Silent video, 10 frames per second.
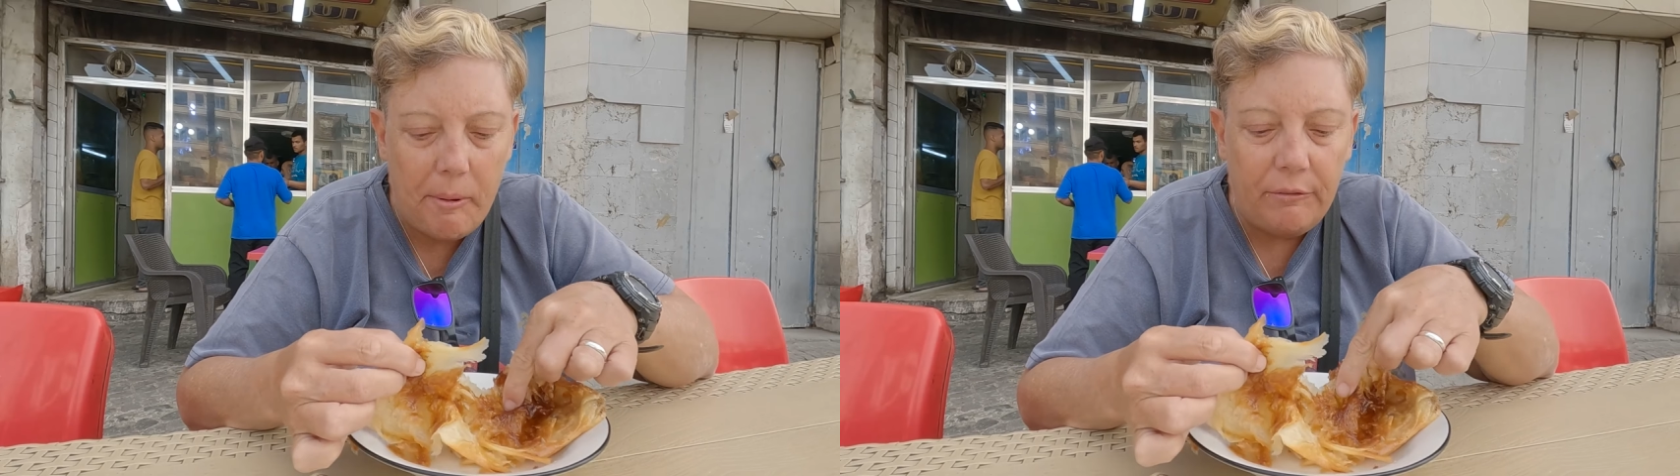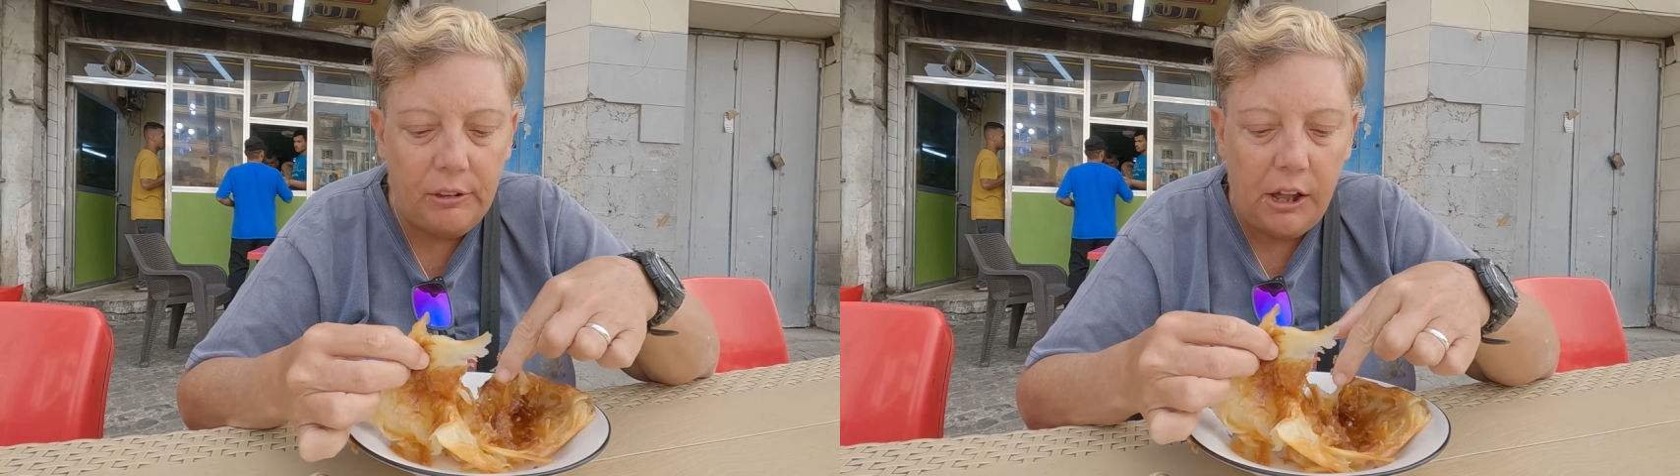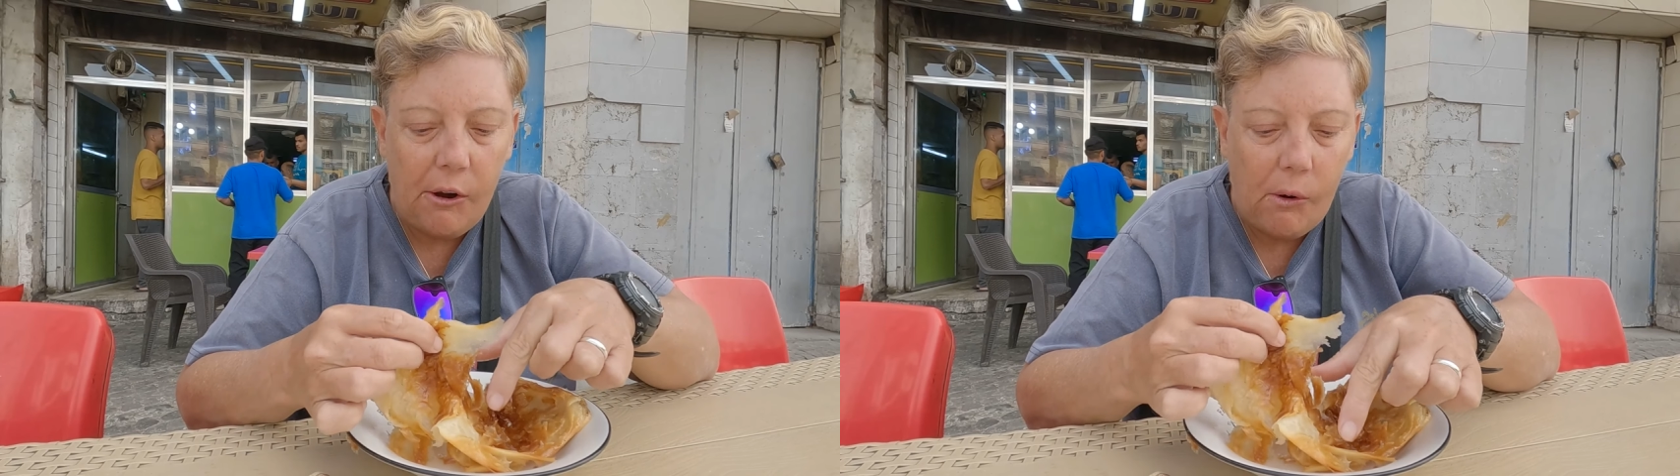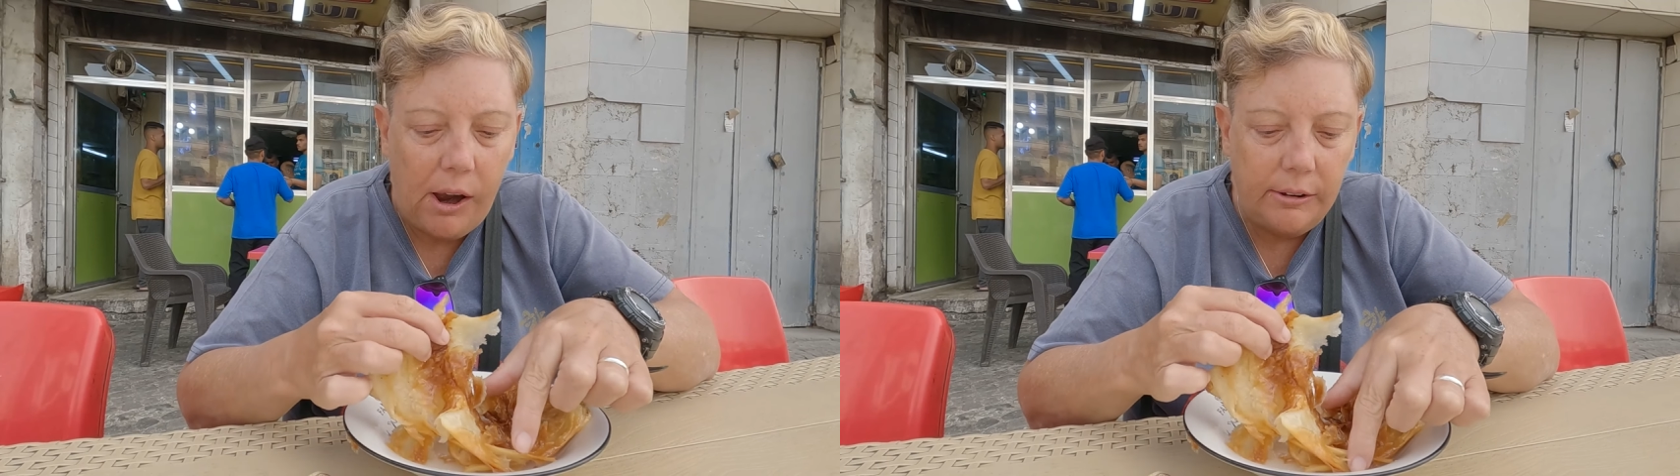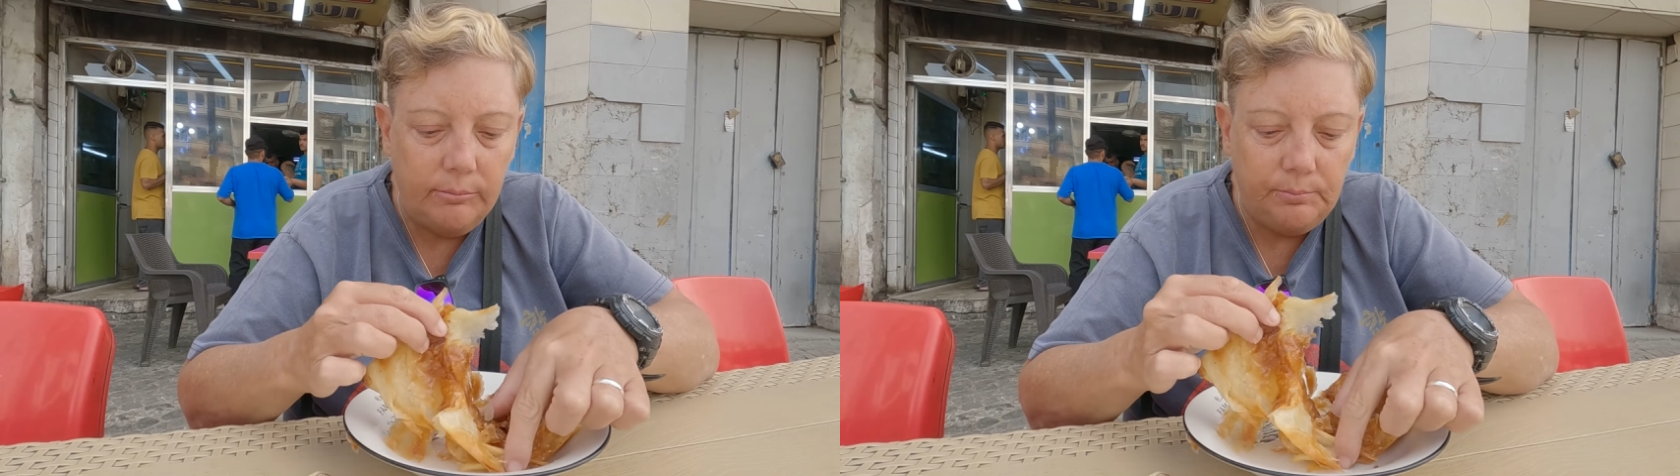buffalo
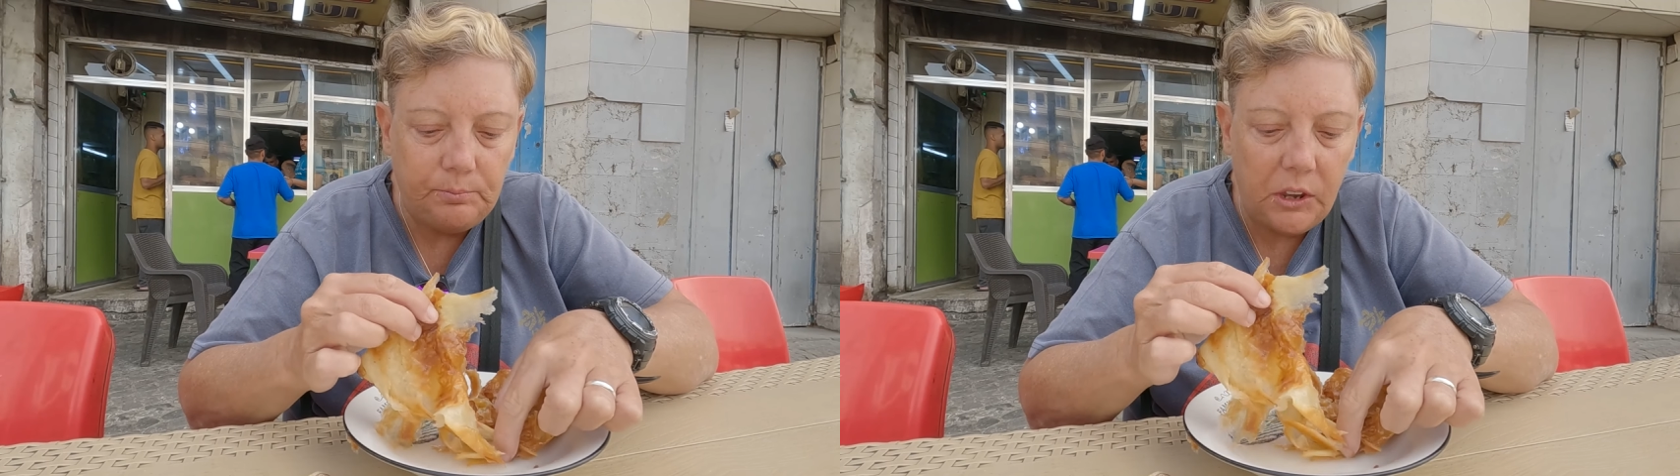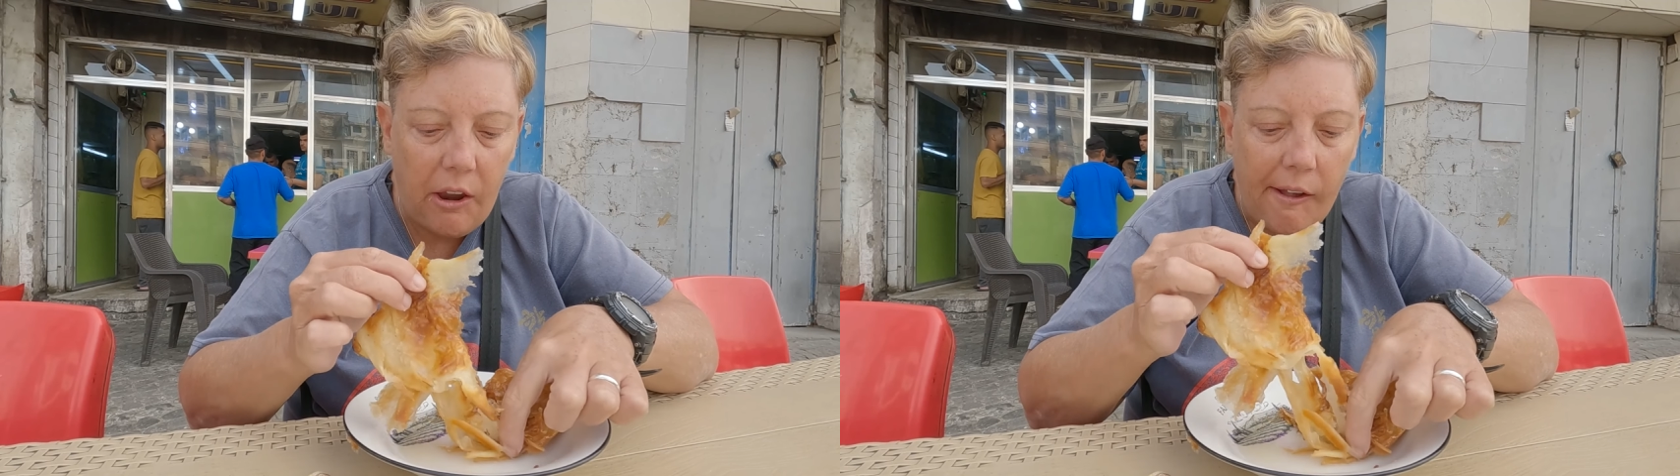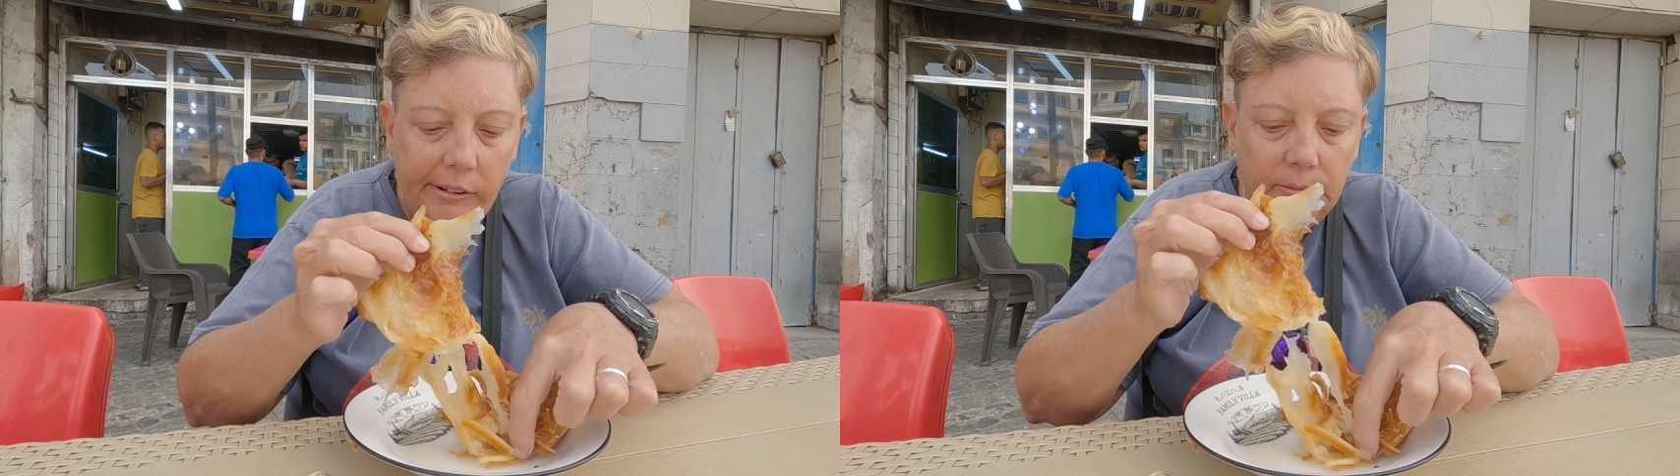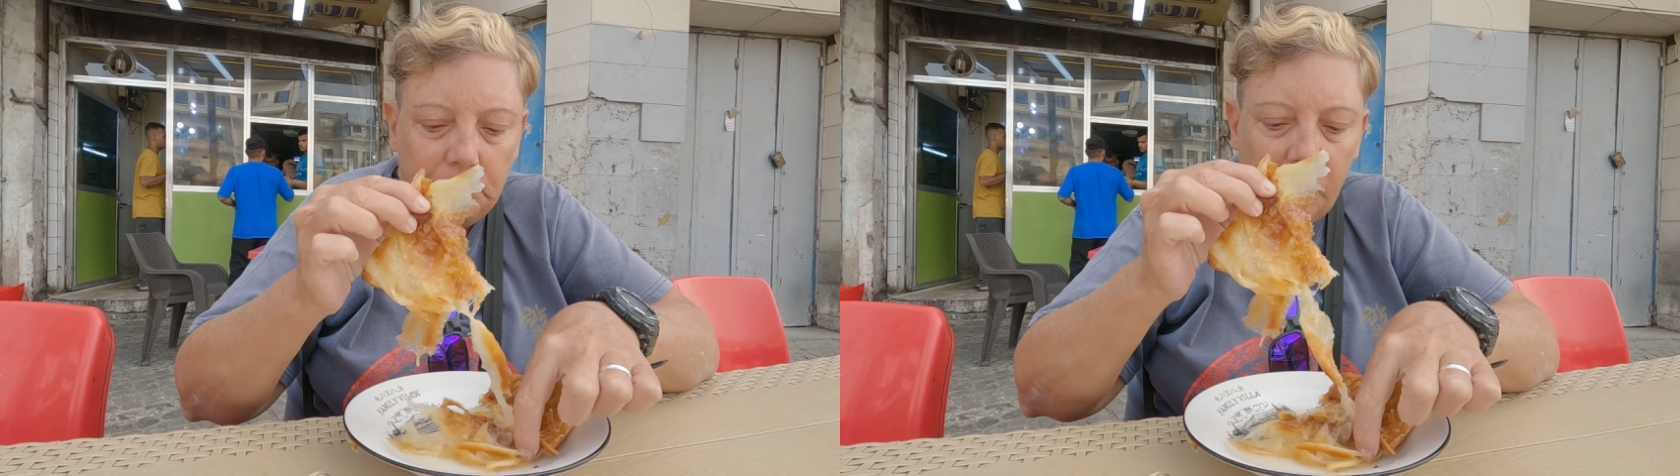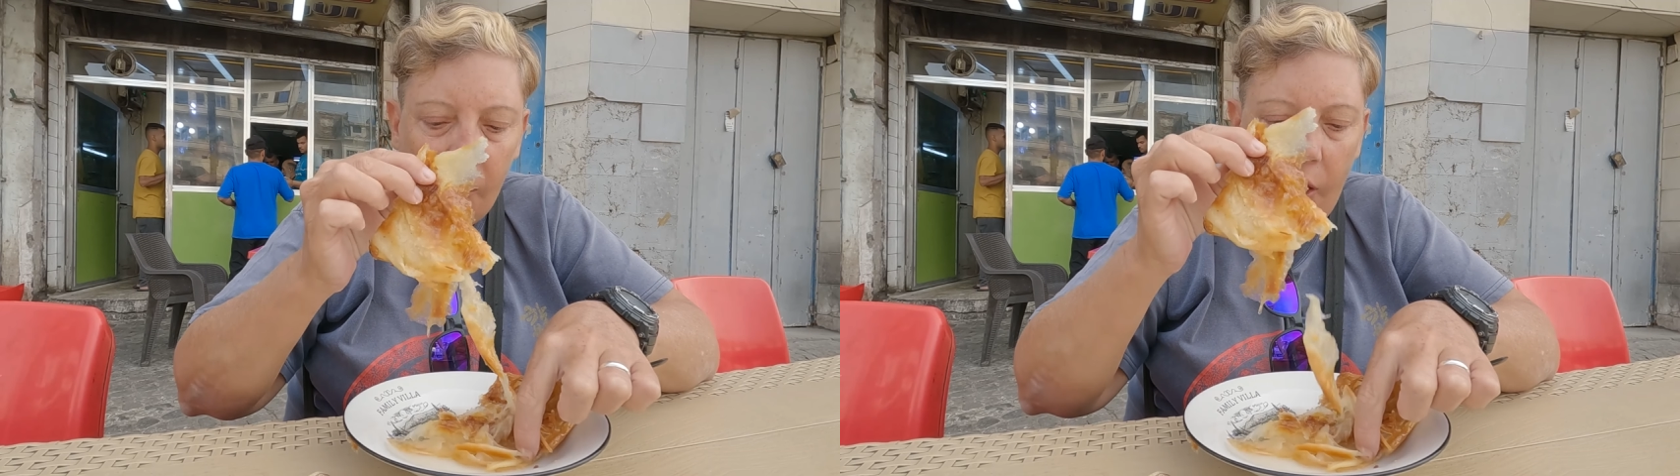
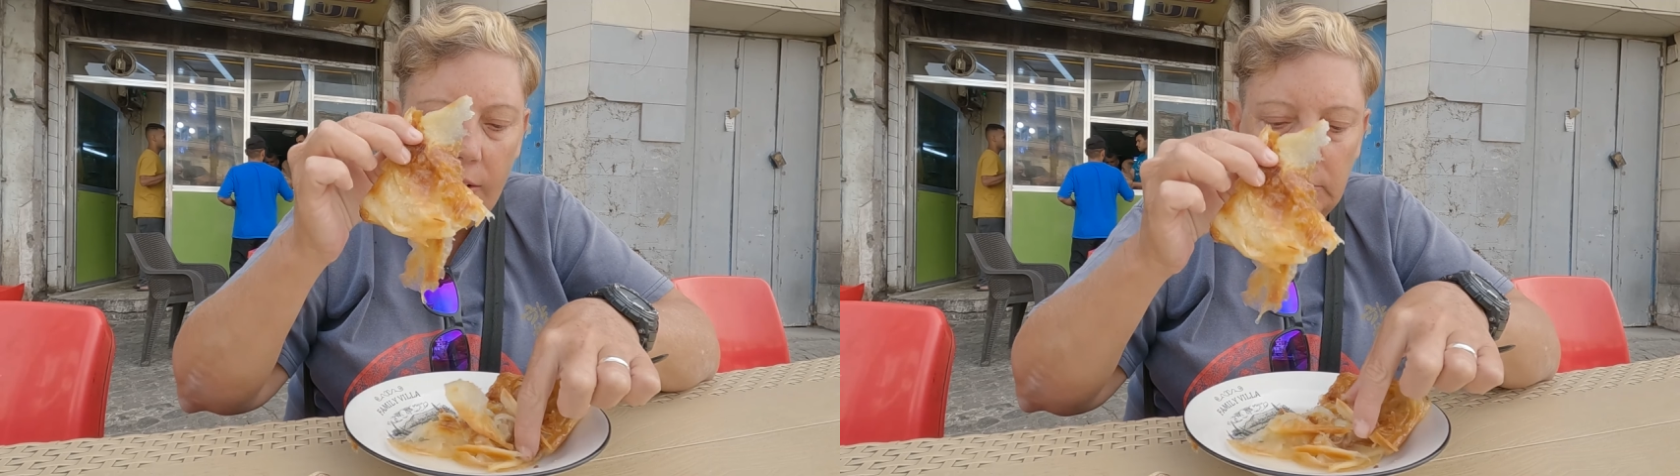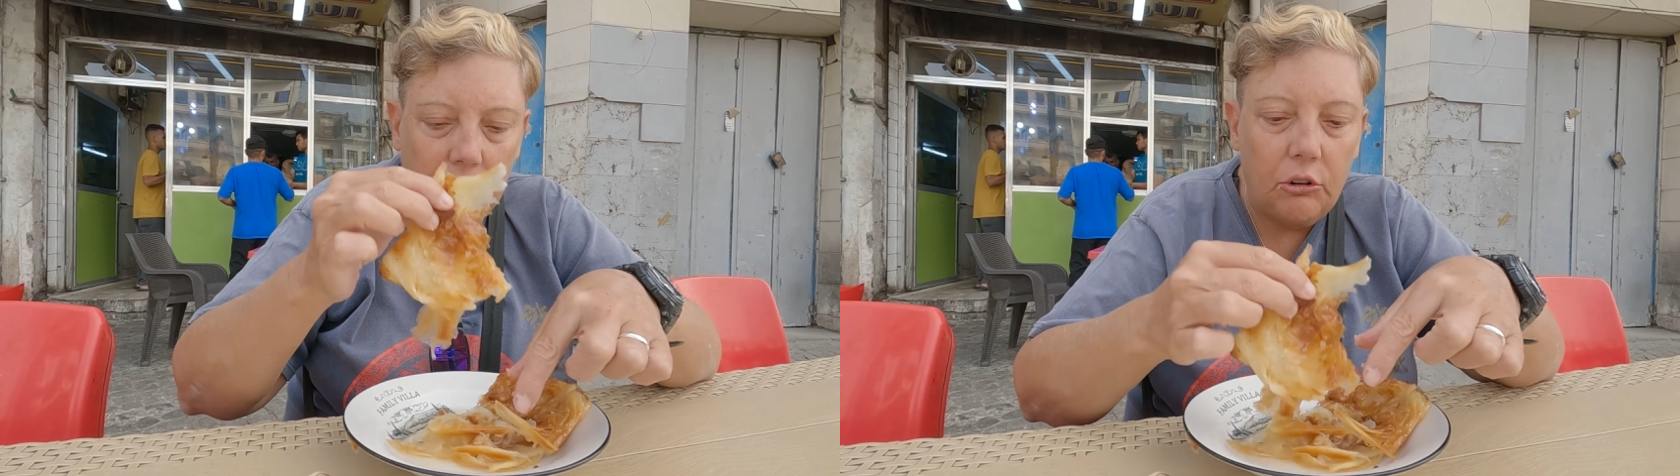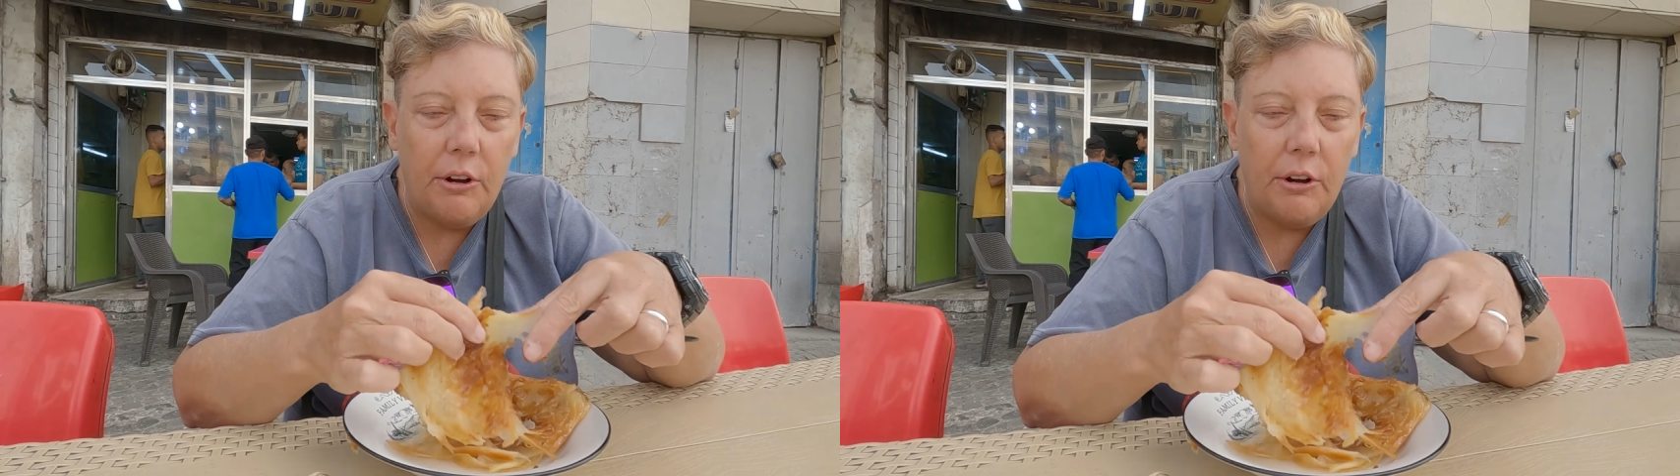um,